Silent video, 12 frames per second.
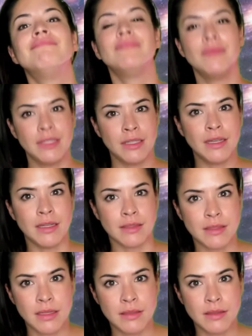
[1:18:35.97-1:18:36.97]
Yes,
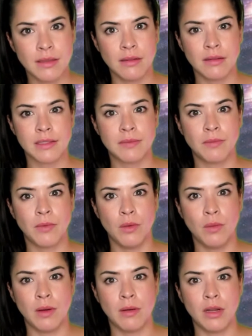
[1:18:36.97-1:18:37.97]
that's
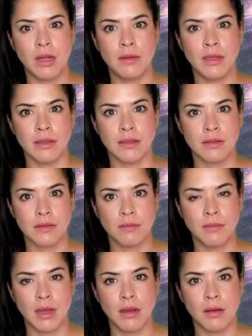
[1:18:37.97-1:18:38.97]
right, yes,
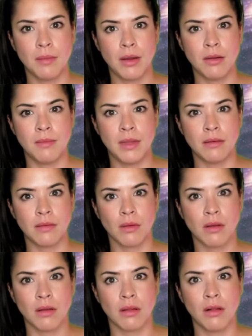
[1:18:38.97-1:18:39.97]
my apartment
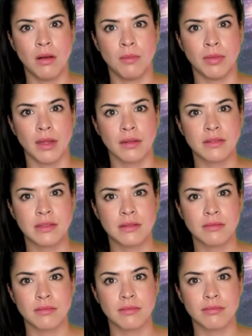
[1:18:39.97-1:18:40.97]
complex,
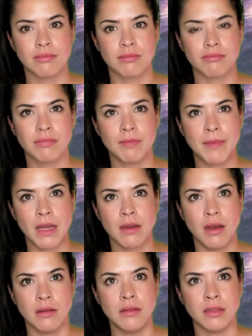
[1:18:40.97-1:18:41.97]
my
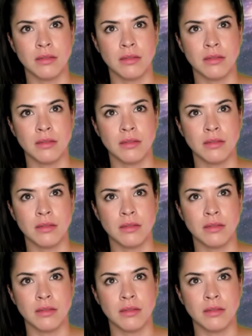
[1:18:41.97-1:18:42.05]
condo.